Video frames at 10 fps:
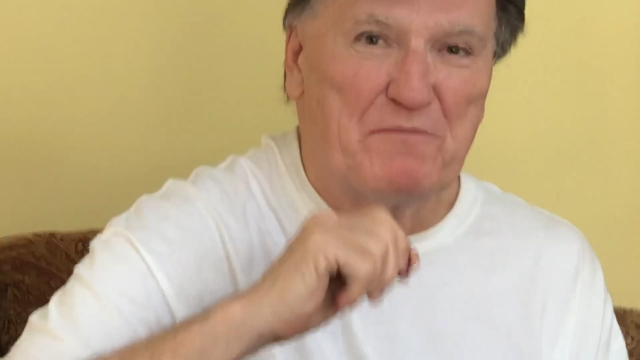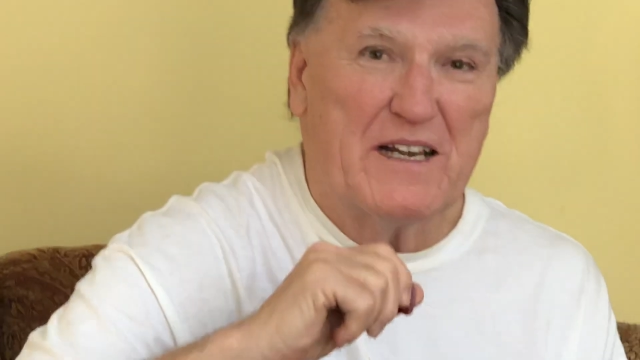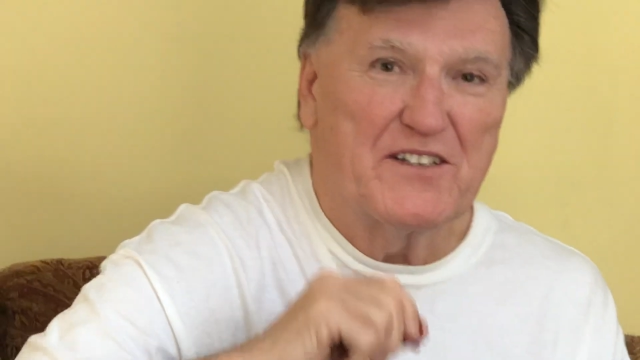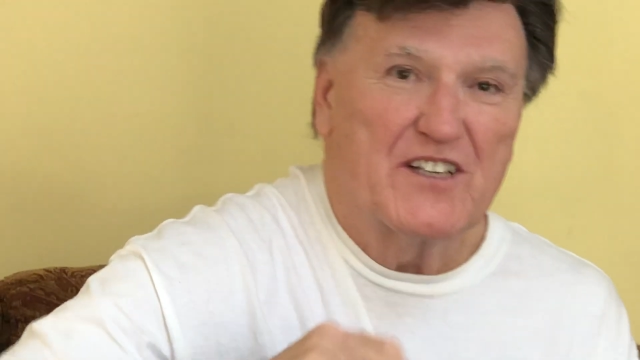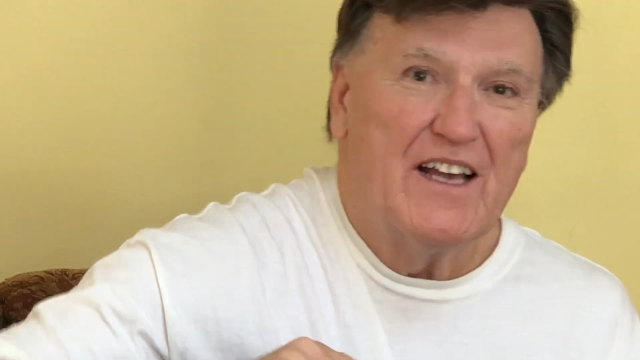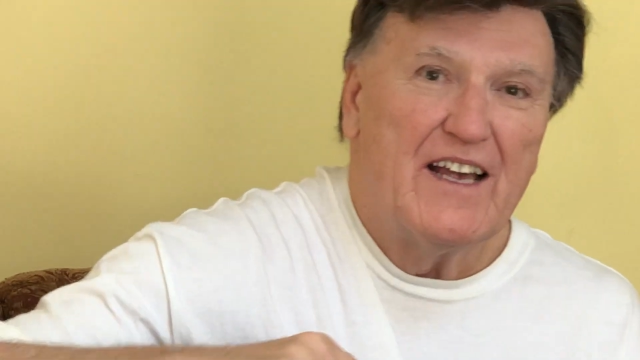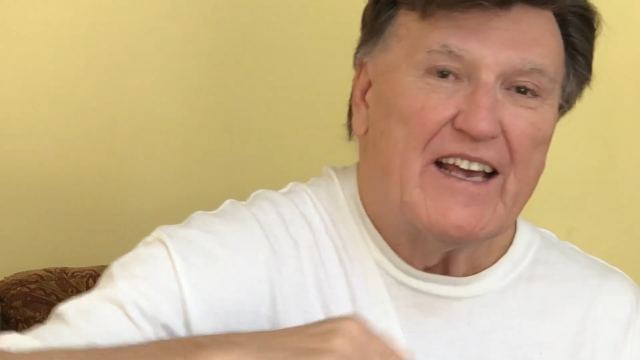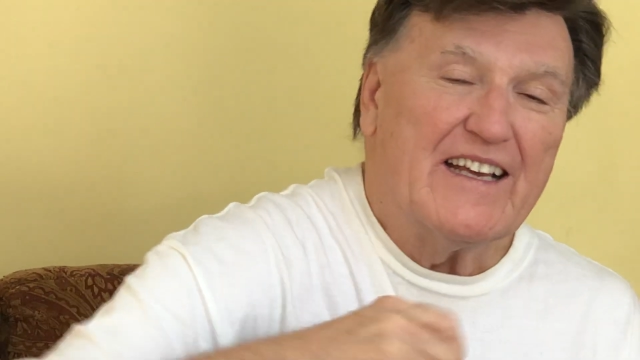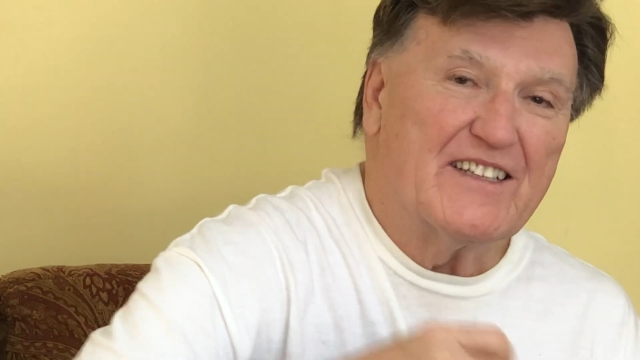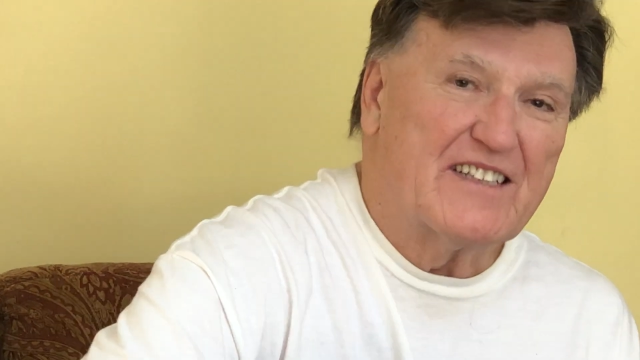miss,
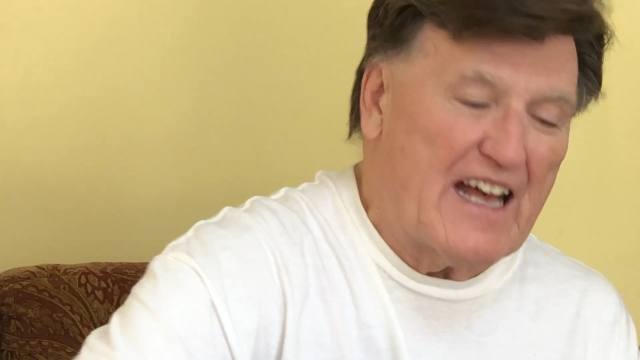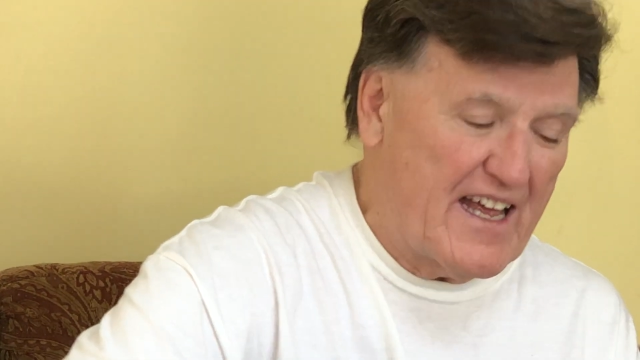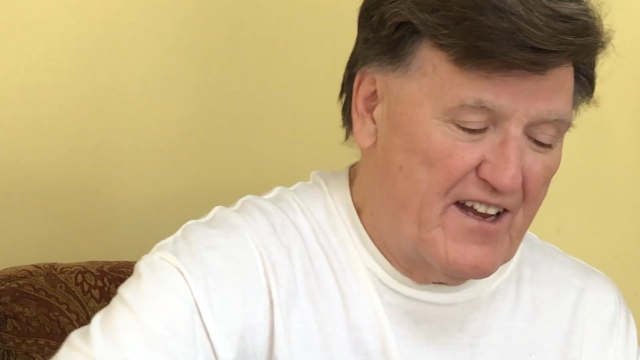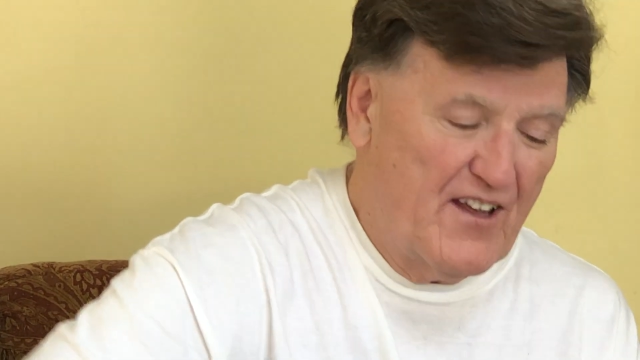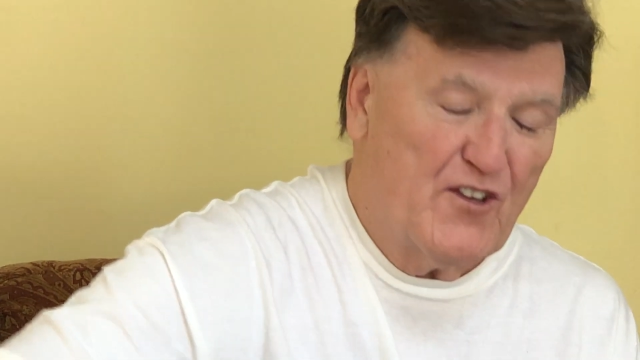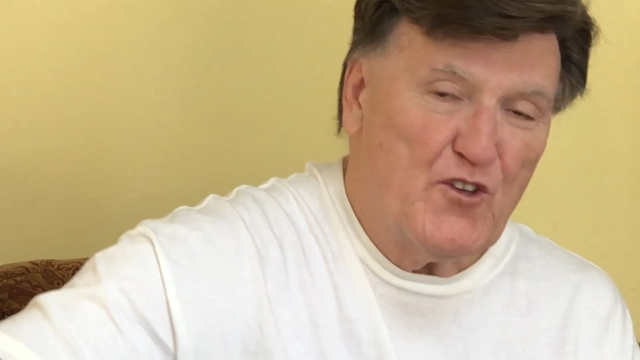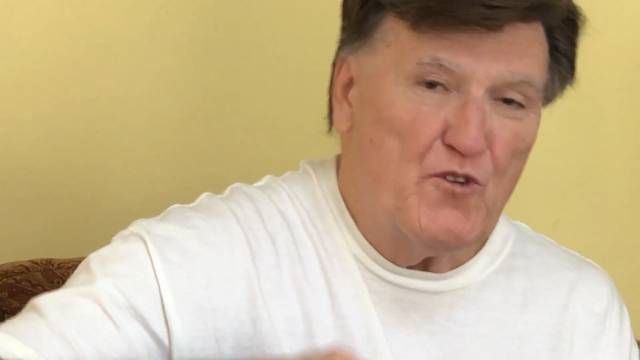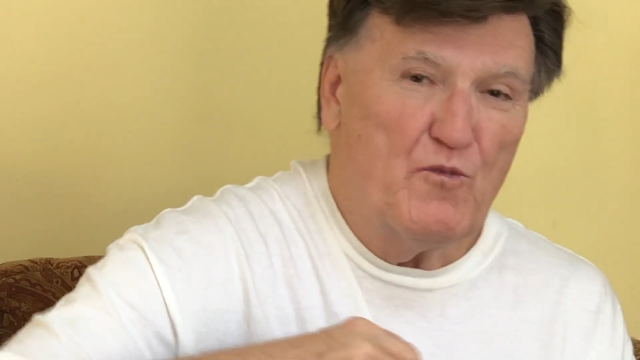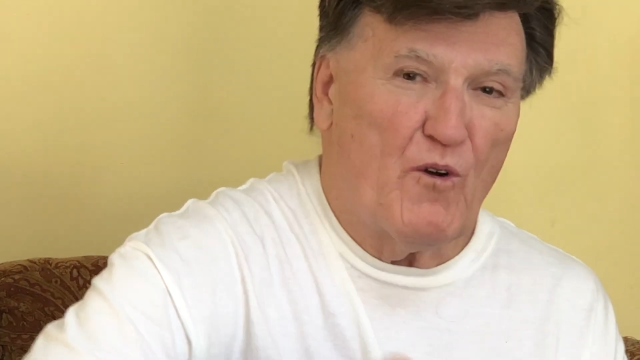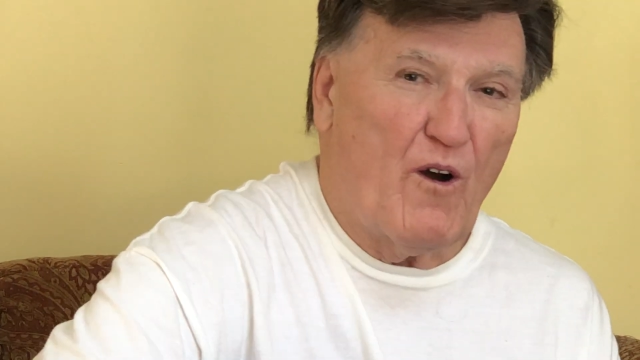is that
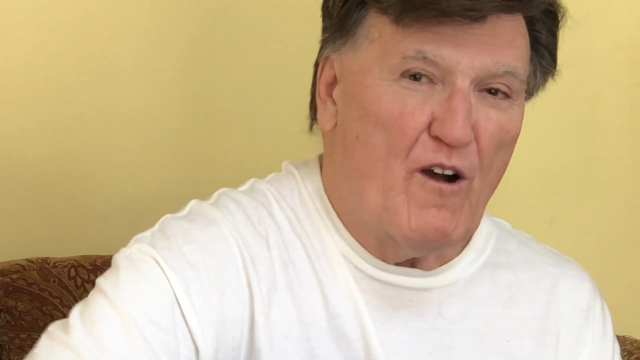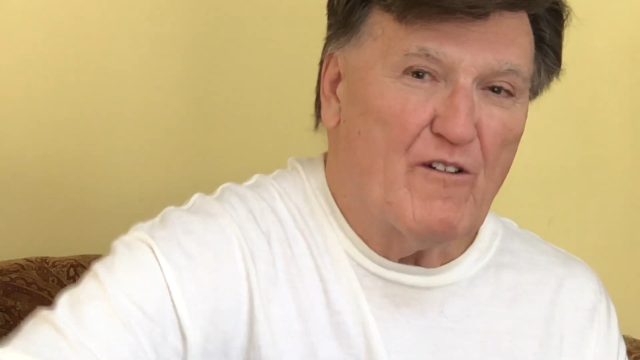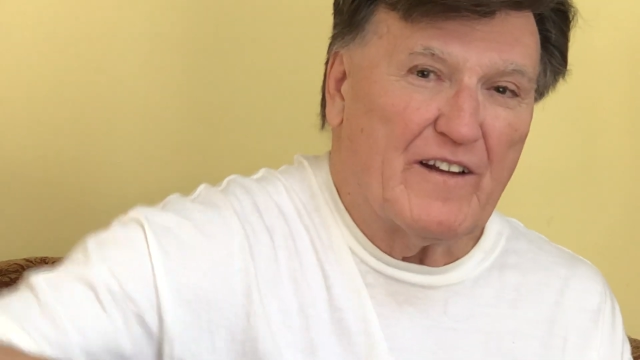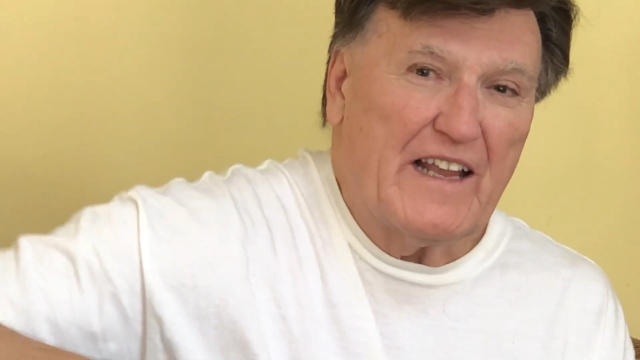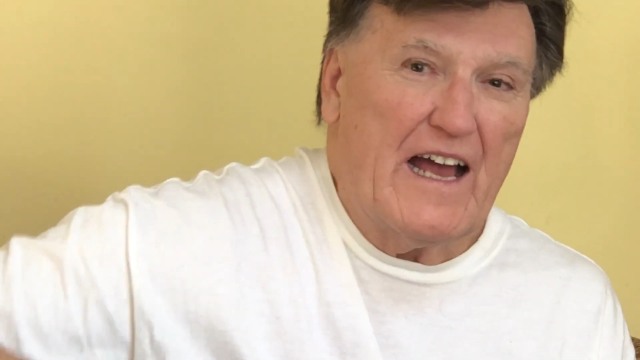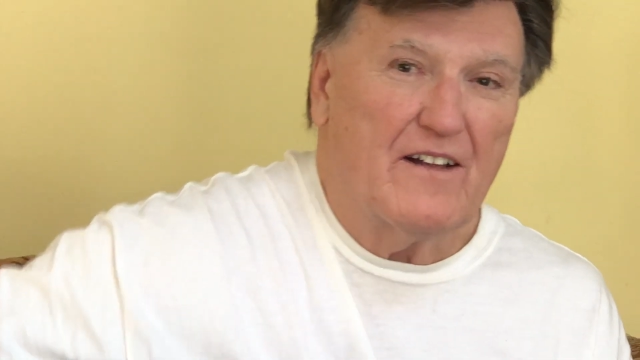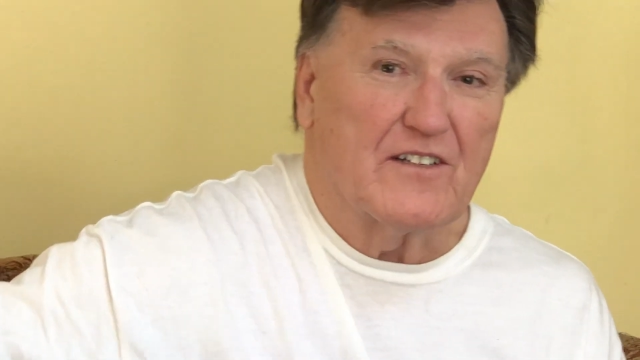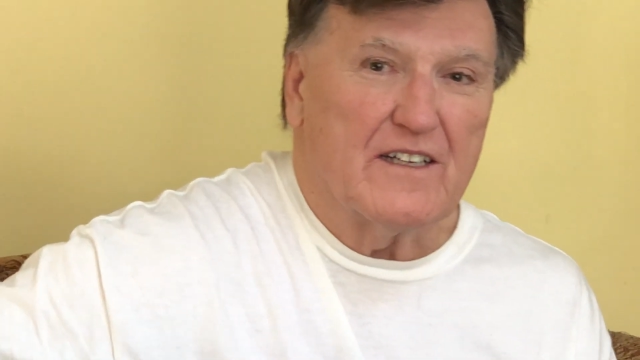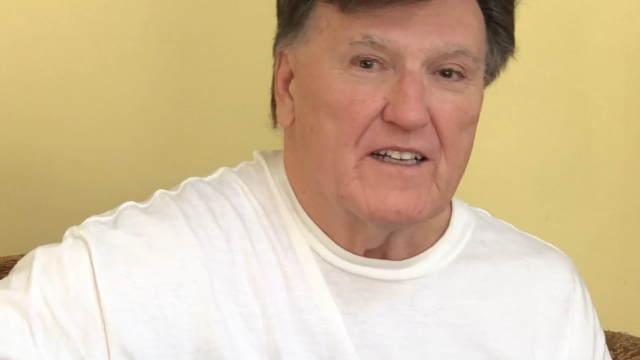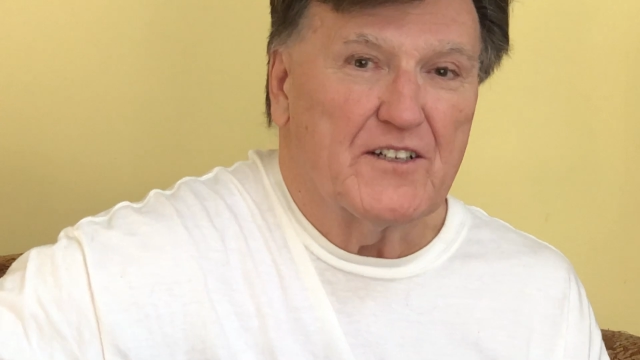you are allowed
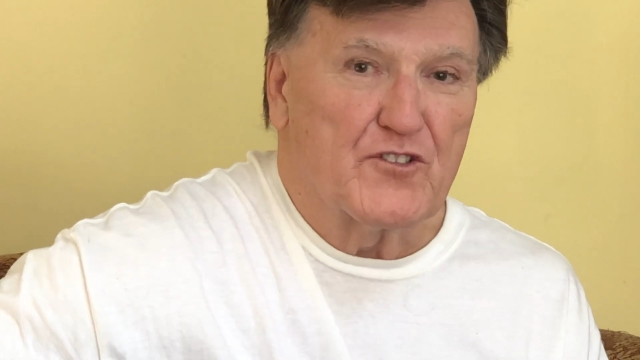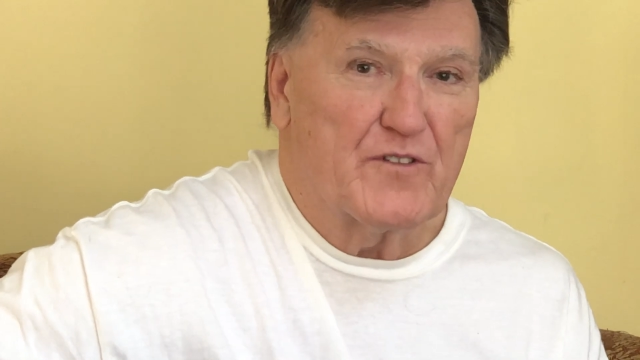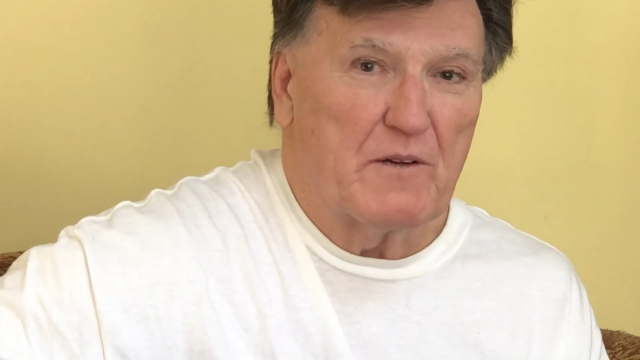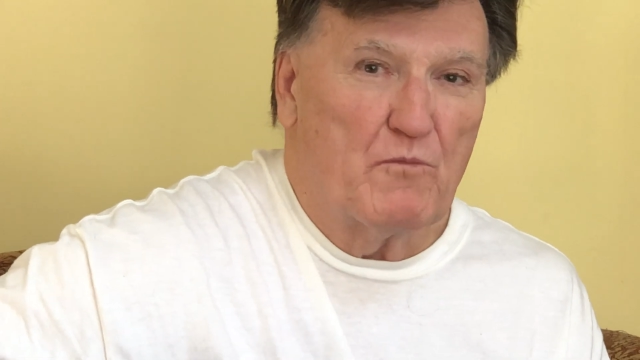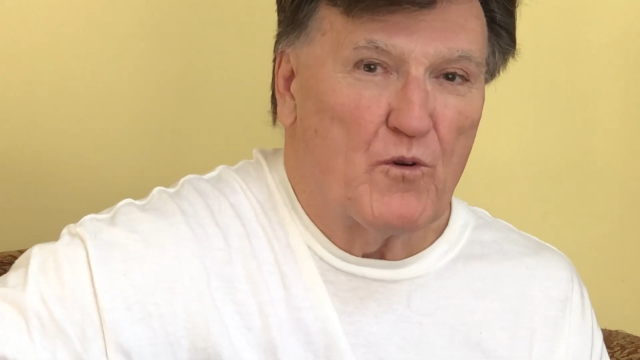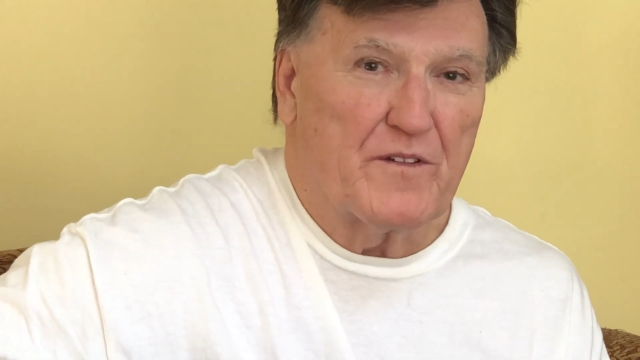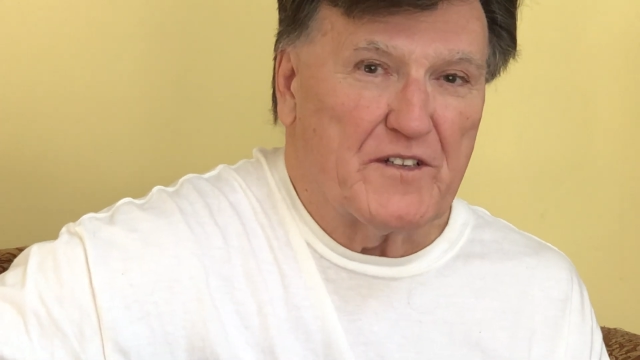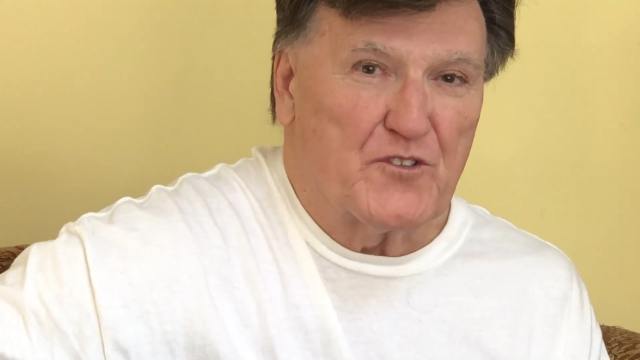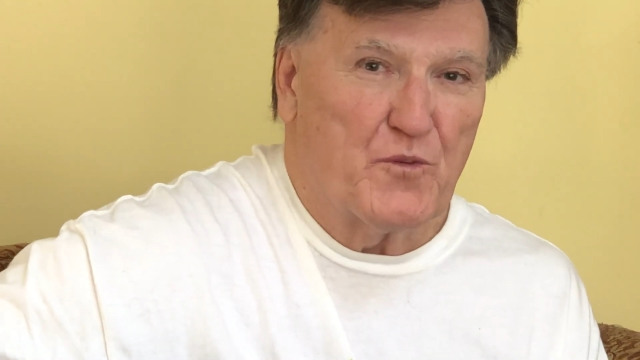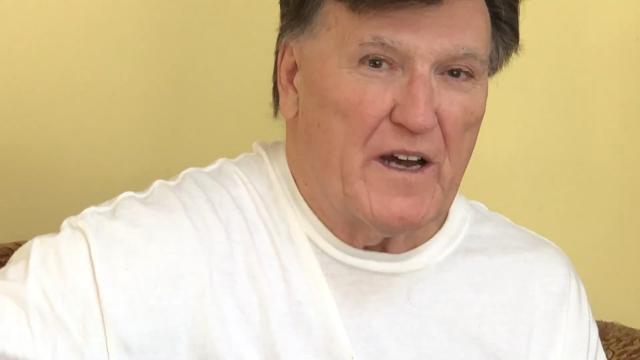to hit a string more
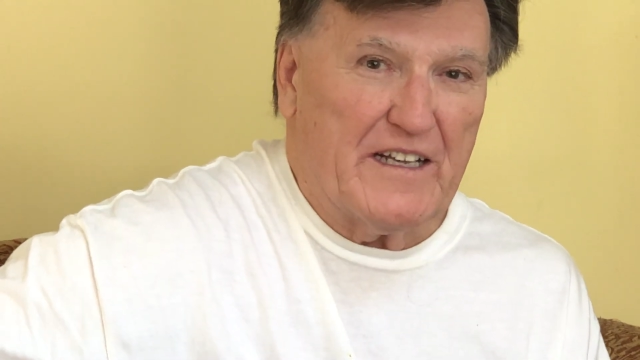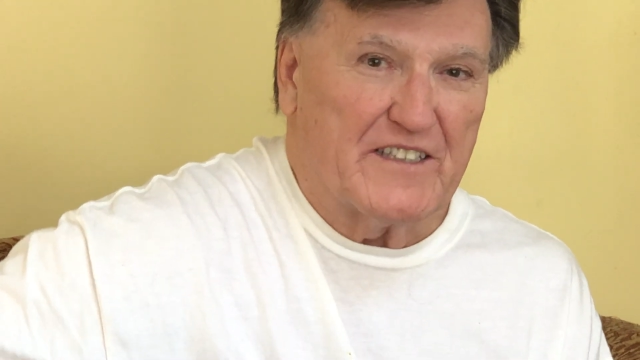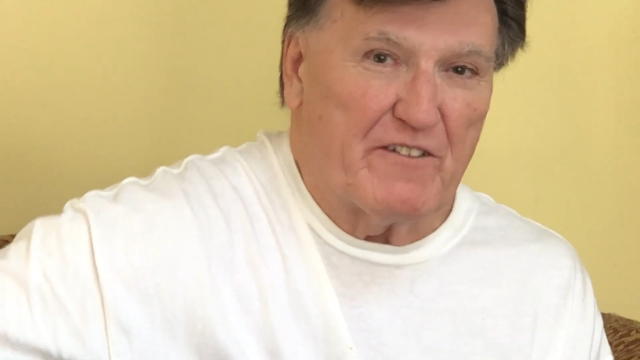than twice.